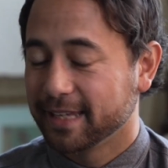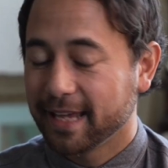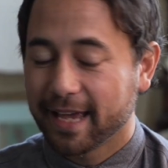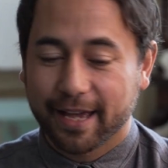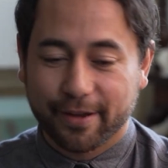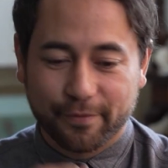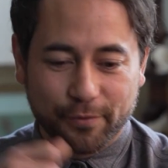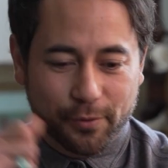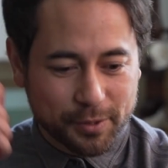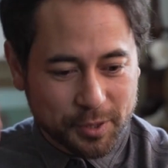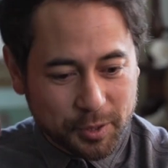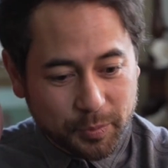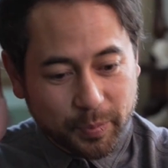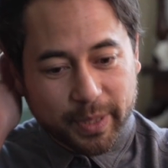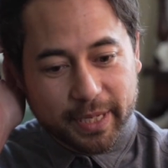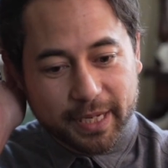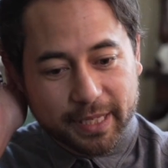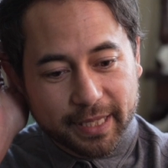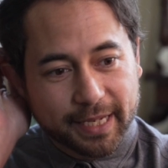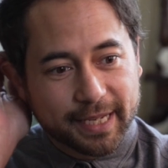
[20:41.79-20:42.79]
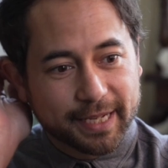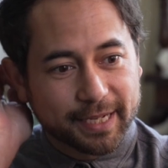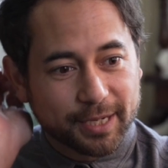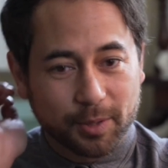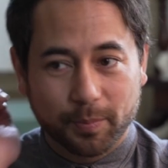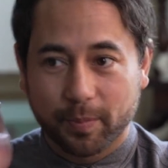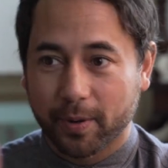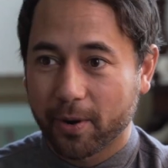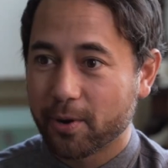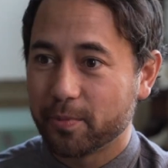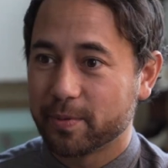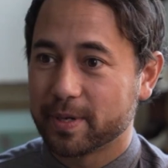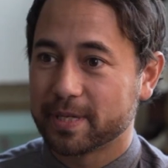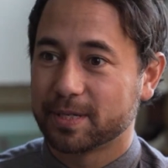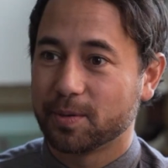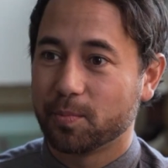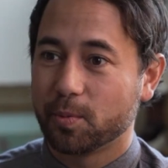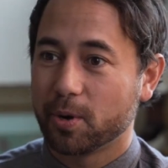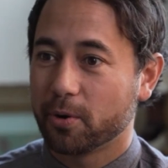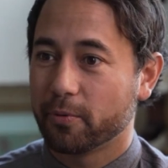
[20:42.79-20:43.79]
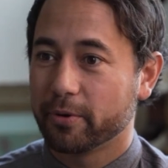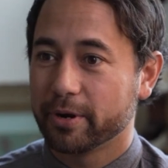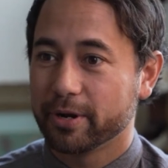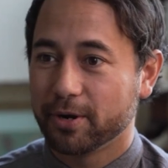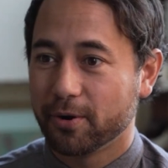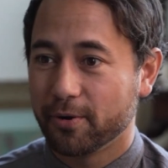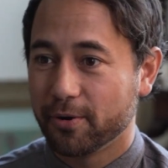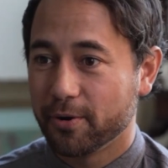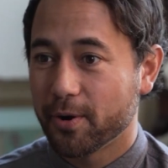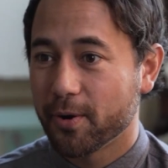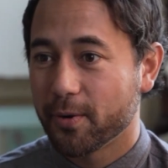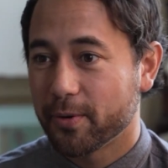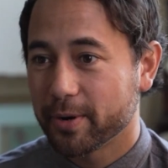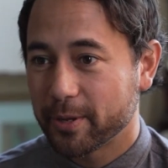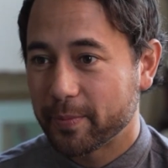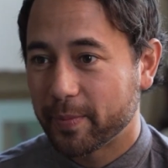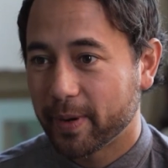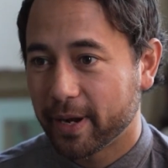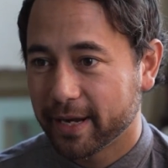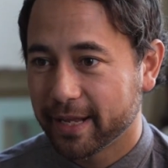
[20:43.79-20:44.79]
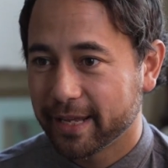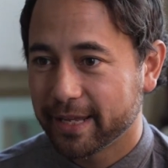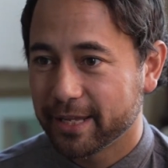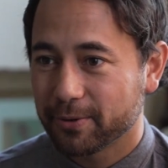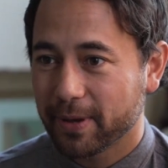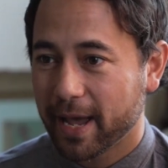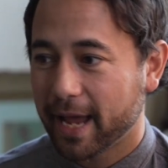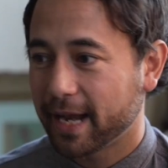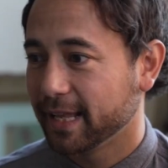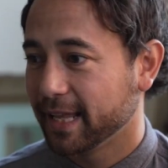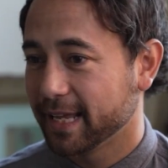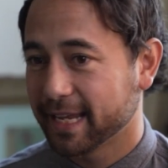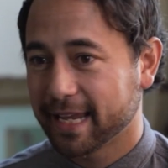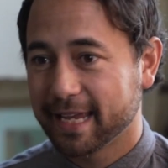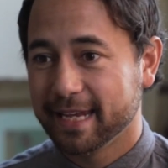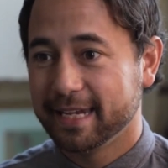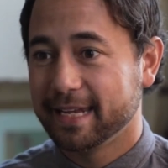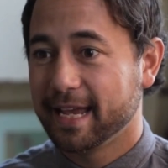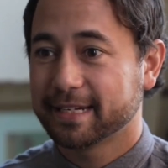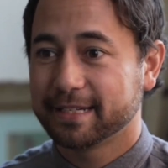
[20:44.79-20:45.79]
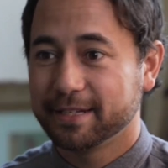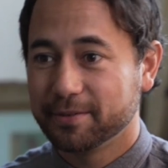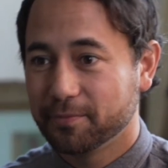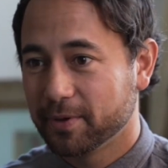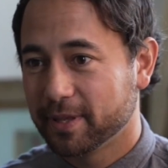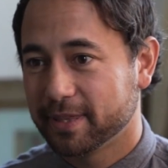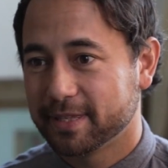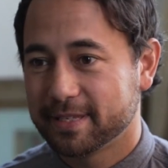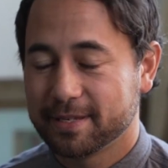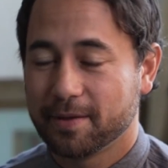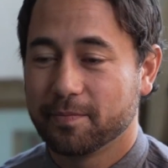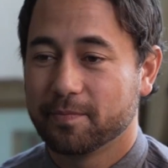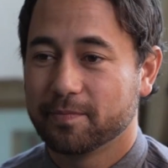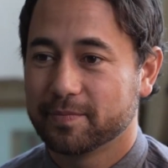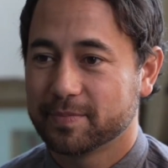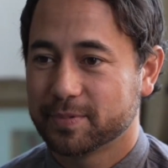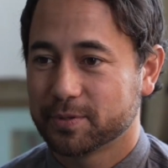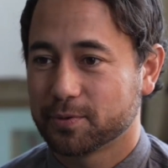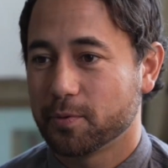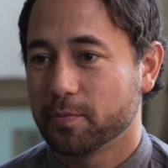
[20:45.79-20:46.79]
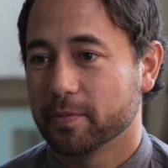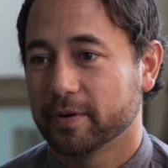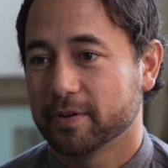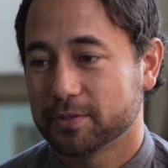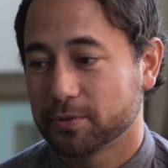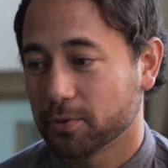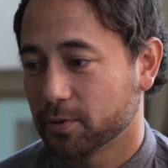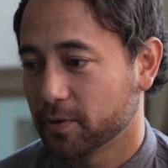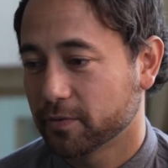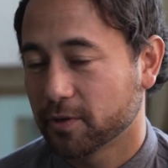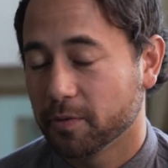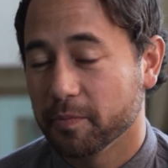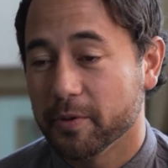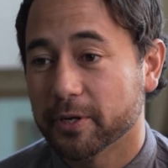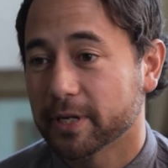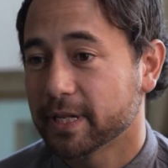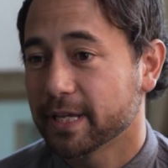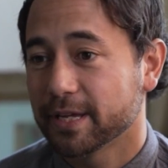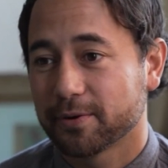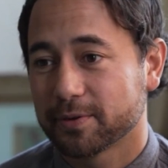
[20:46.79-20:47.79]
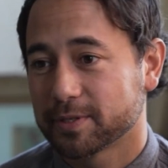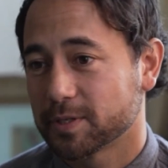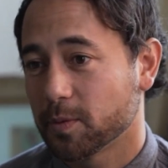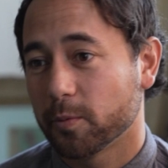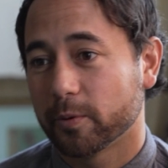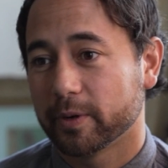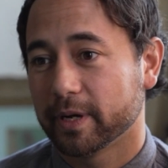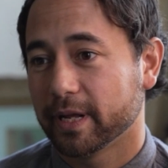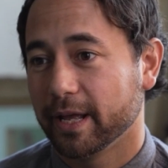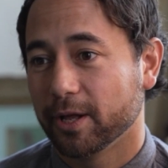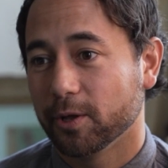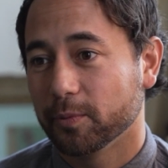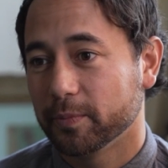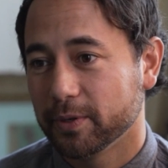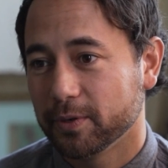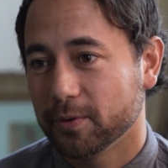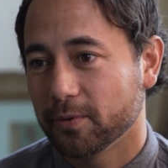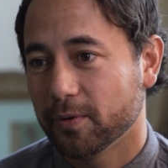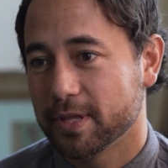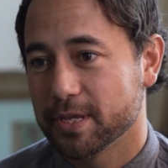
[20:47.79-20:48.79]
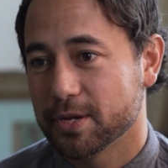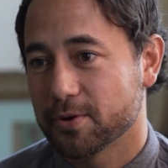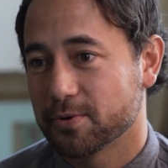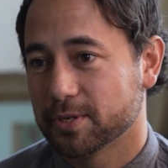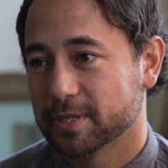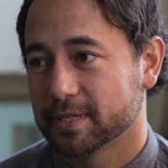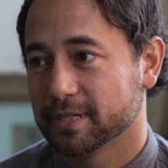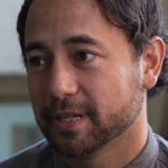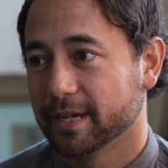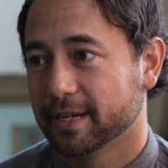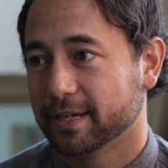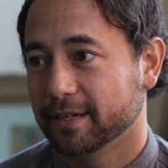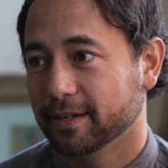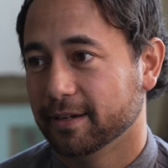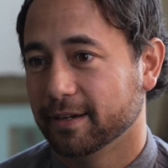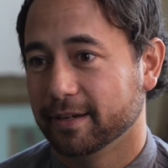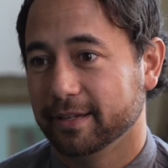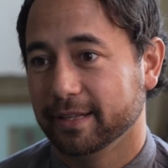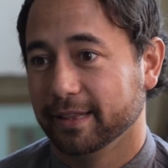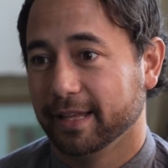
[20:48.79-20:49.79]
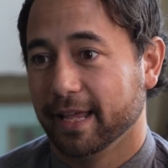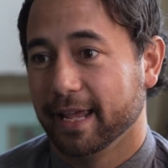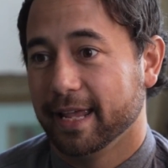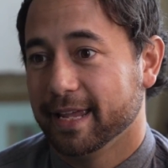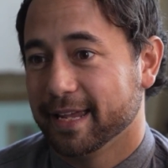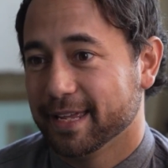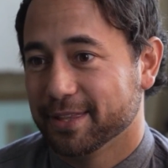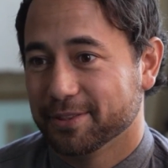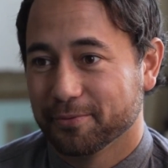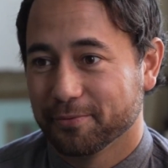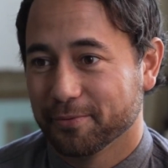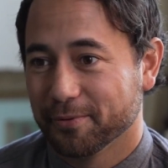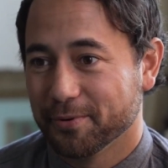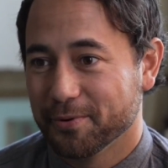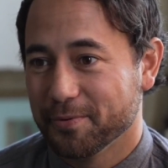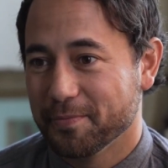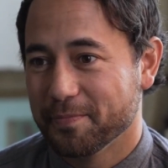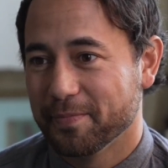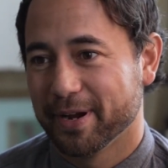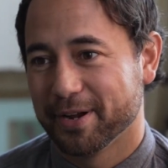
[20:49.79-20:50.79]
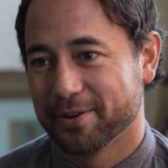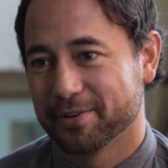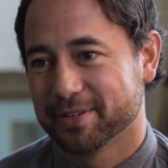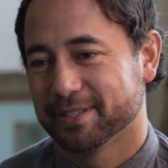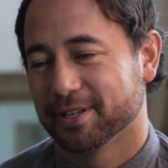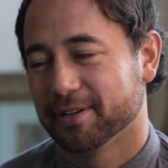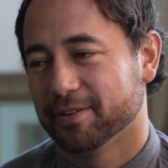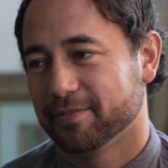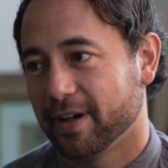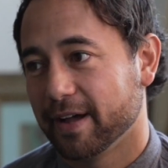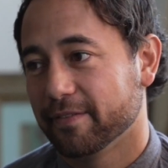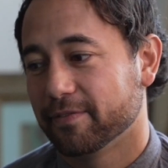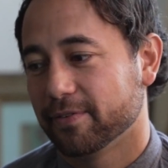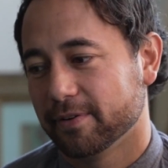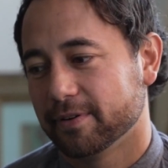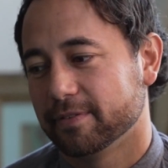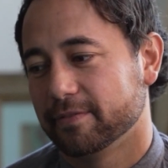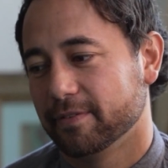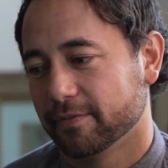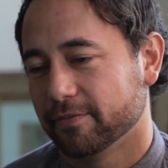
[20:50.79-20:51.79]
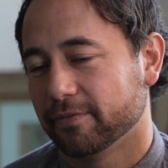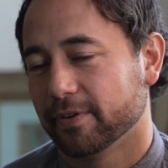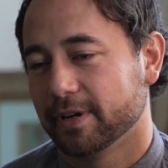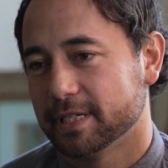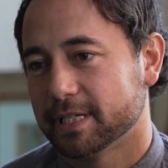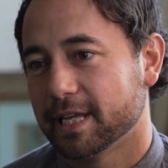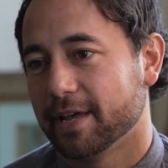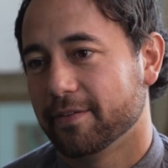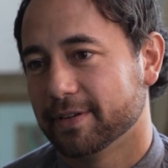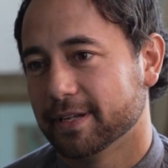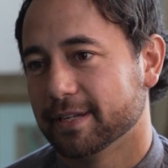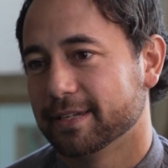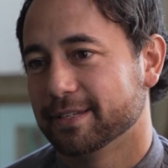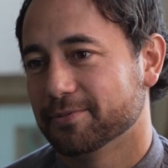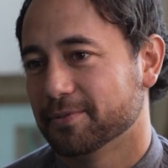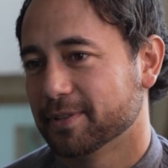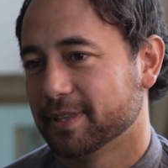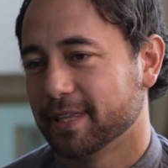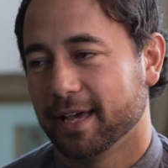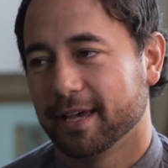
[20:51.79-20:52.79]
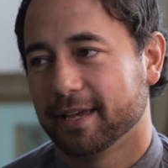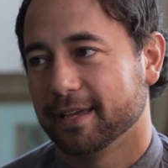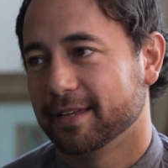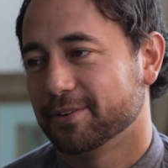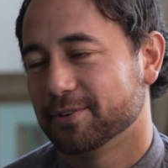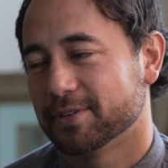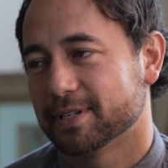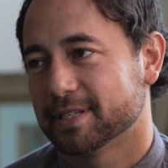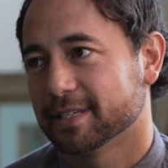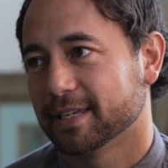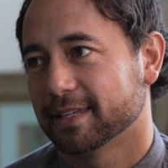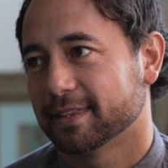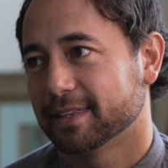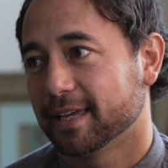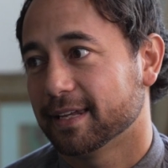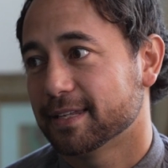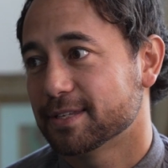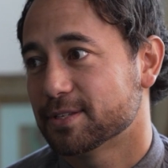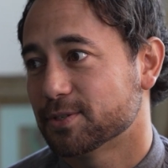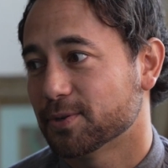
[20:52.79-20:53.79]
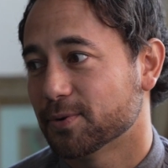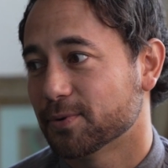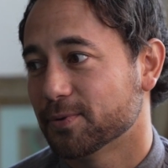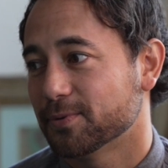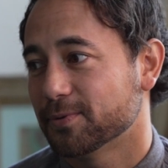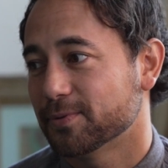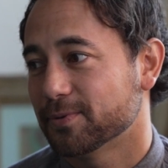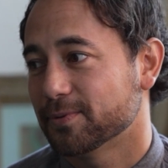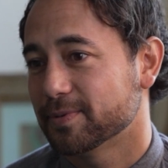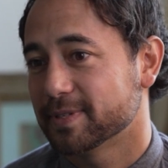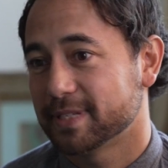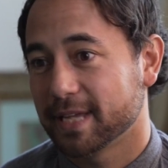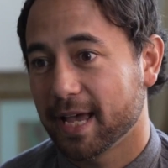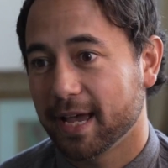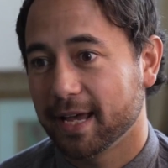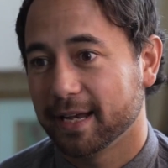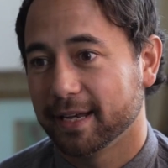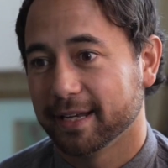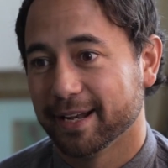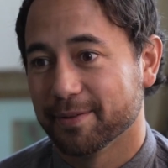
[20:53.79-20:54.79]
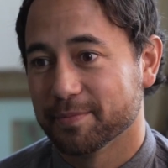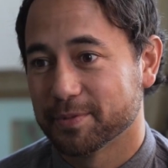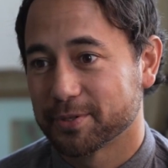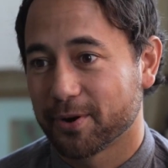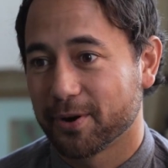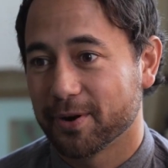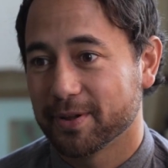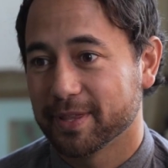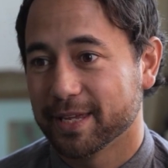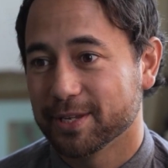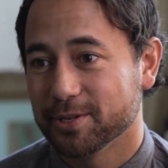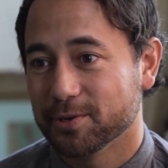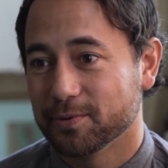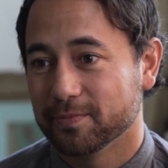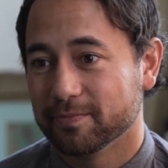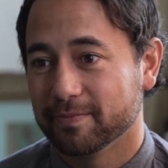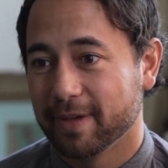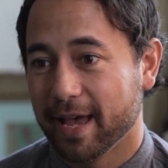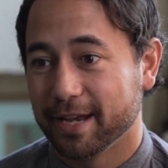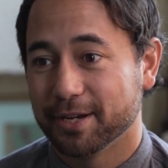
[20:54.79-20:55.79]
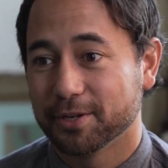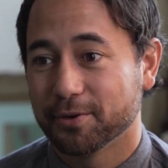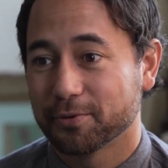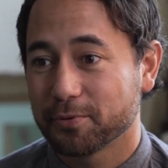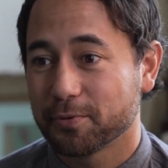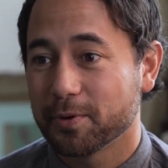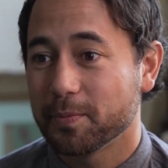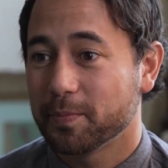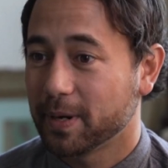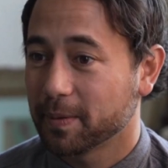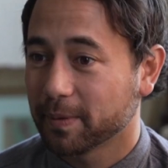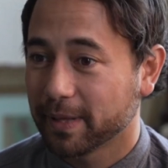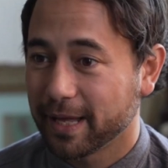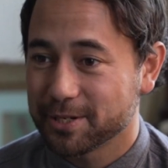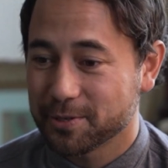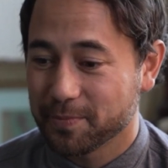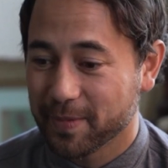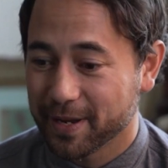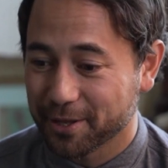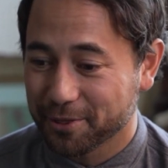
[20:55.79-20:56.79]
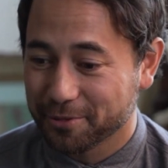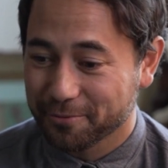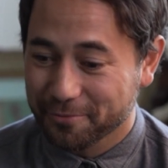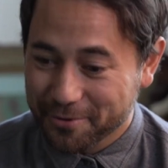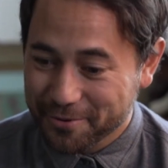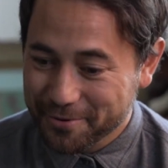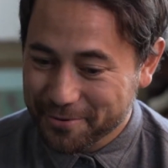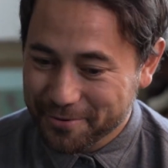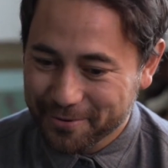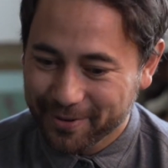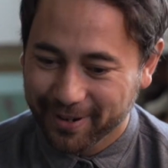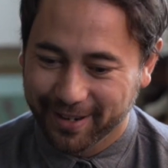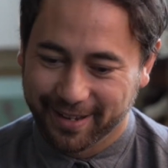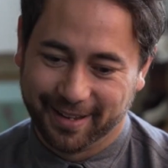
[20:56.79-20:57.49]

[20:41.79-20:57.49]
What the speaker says: Yeah, versus being like in an apartment somewhere where you don't know anybody, you hadn't like connected with some sort of community or somewhere to help you, and you're just like laying in the room by yourself. I've heard of friends having to deal with that, and you're just like, that is so sad, and I'm sorry that you had to go through it, but I'm glad you made it through.